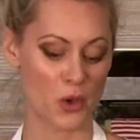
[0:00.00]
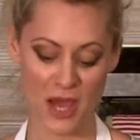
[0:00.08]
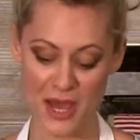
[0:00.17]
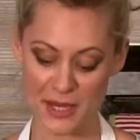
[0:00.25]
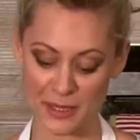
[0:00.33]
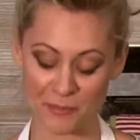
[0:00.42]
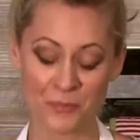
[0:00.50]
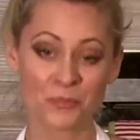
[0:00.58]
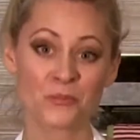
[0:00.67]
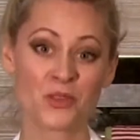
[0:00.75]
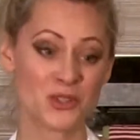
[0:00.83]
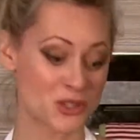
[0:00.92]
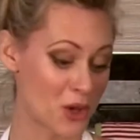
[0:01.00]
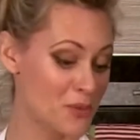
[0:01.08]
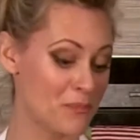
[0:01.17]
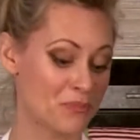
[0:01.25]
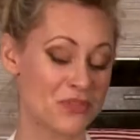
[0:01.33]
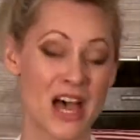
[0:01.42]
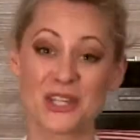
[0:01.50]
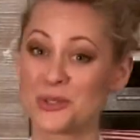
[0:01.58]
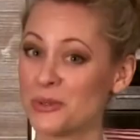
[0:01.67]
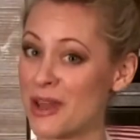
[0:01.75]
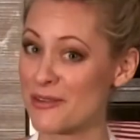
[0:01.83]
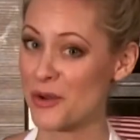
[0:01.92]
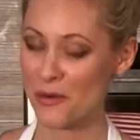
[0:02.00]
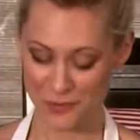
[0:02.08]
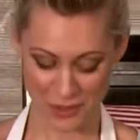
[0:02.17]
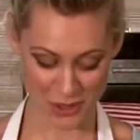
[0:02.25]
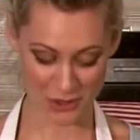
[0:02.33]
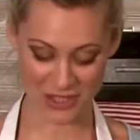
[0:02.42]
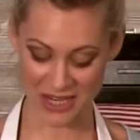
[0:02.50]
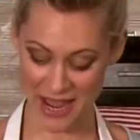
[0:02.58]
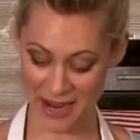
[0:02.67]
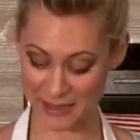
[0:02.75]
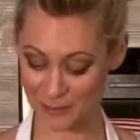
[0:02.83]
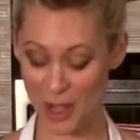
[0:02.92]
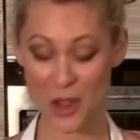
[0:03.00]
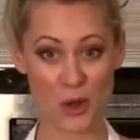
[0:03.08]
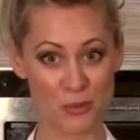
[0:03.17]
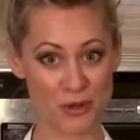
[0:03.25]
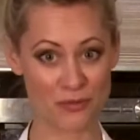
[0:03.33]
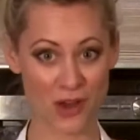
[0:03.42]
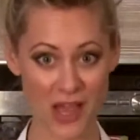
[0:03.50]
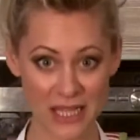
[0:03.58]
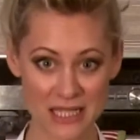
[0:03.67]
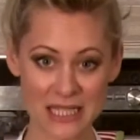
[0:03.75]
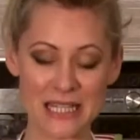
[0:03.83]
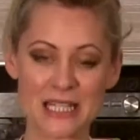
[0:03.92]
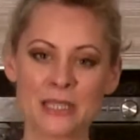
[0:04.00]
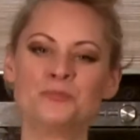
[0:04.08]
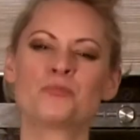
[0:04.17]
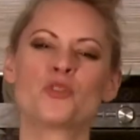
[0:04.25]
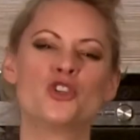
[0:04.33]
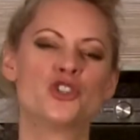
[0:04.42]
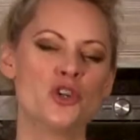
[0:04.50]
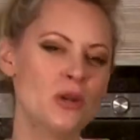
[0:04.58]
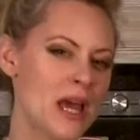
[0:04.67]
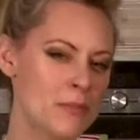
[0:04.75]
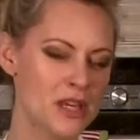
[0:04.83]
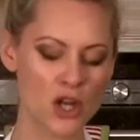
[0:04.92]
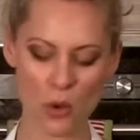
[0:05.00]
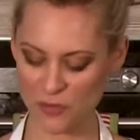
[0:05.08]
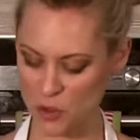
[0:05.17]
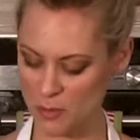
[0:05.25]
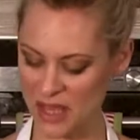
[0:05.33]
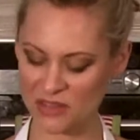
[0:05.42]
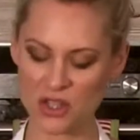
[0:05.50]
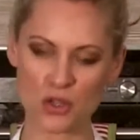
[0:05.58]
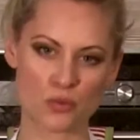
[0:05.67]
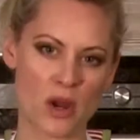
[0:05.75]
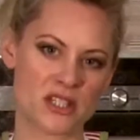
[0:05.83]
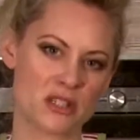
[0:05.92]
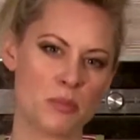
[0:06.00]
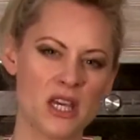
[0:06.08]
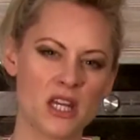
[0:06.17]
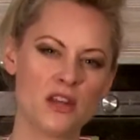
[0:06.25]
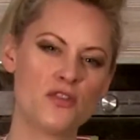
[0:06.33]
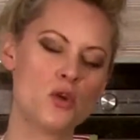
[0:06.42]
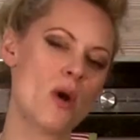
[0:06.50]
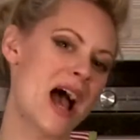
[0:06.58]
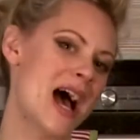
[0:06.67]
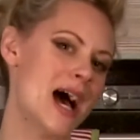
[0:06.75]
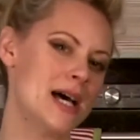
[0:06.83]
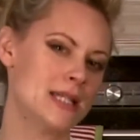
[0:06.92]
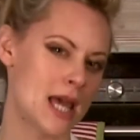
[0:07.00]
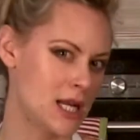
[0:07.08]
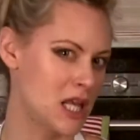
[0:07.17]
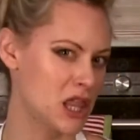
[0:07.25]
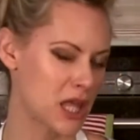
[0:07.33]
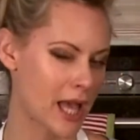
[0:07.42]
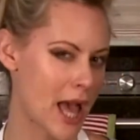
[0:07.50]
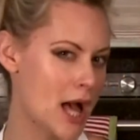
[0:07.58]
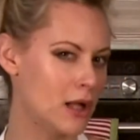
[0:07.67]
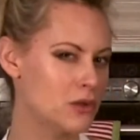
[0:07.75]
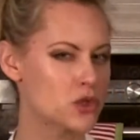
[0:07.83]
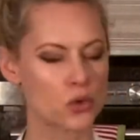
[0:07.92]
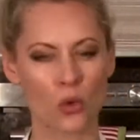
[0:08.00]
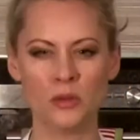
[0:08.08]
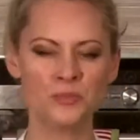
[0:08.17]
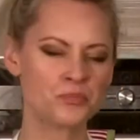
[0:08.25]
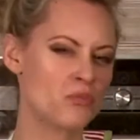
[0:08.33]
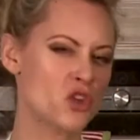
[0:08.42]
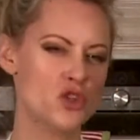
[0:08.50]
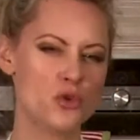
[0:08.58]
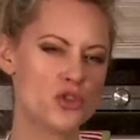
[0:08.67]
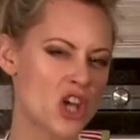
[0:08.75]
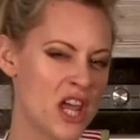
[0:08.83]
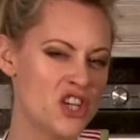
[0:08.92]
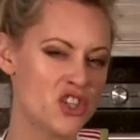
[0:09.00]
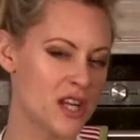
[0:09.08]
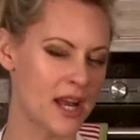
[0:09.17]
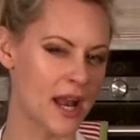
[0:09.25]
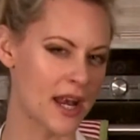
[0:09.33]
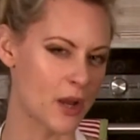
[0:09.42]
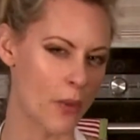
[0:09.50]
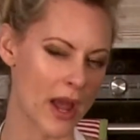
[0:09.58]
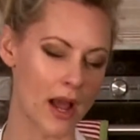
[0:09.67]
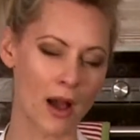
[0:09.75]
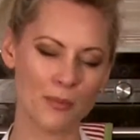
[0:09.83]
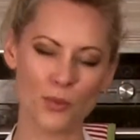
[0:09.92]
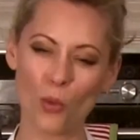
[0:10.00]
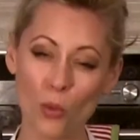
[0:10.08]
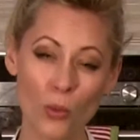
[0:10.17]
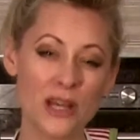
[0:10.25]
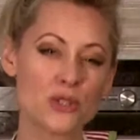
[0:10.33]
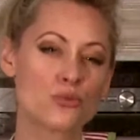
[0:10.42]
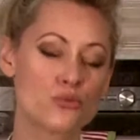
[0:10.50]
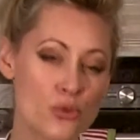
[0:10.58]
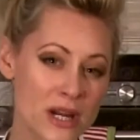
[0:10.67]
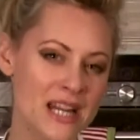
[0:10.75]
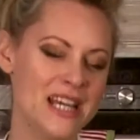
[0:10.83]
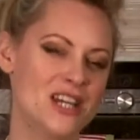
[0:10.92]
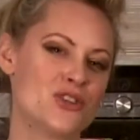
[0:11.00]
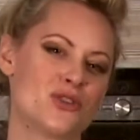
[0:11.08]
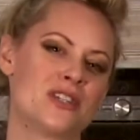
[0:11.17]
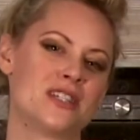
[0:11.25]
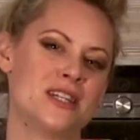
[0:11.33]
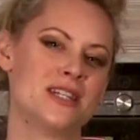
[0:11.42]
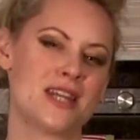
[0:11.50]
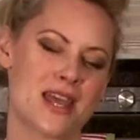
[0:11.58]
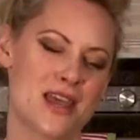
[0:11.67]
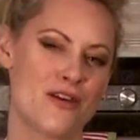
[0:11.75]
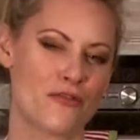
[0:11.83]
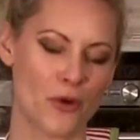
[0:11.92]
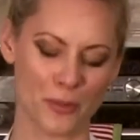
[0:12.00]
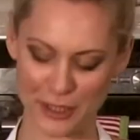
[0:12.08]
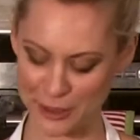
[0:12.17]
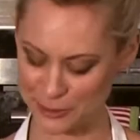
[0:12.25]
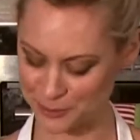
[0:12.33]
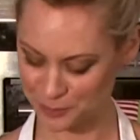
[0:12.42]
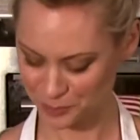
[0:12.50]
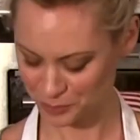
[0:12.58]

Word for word: Okay, so that's all I've got for you today. I hope you've liked it. Do let me know if you make this recipe and if you add anything else or you change it in any way. I'm always really interested to hear from you.